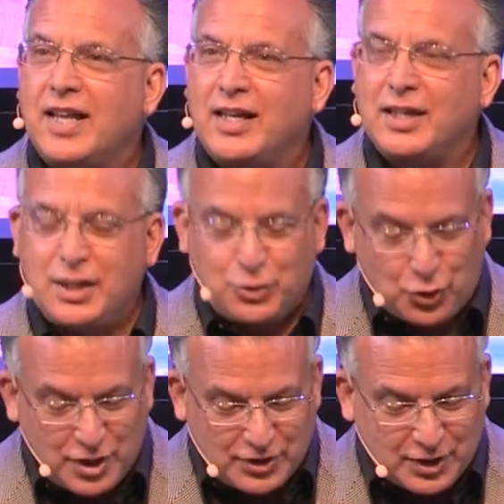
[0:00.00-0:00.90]
daily
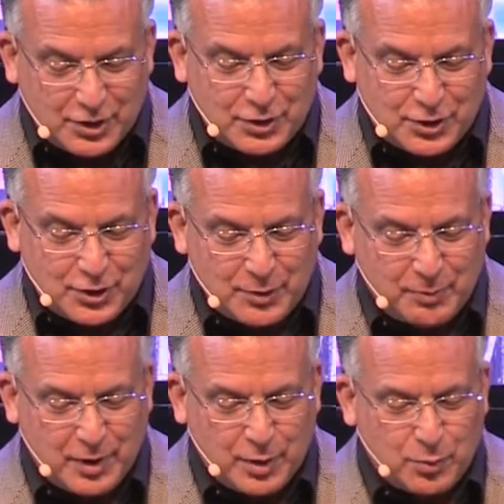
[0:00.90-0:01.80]
choices.
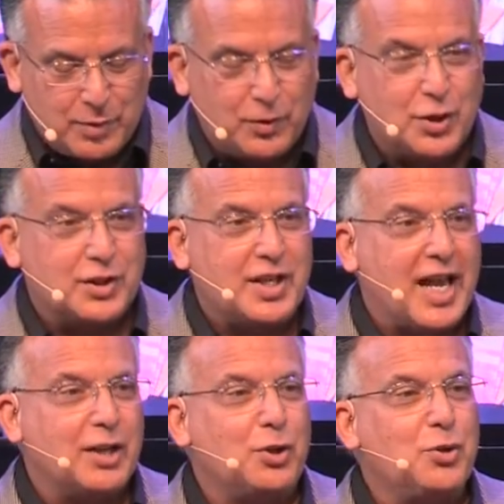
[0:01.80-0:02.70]
We've looked
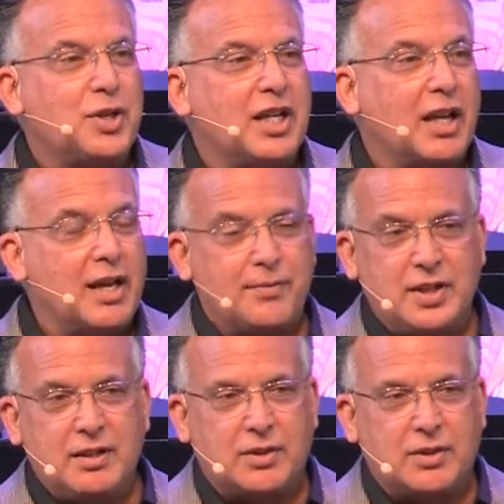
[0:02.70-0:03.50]
at Luke 11.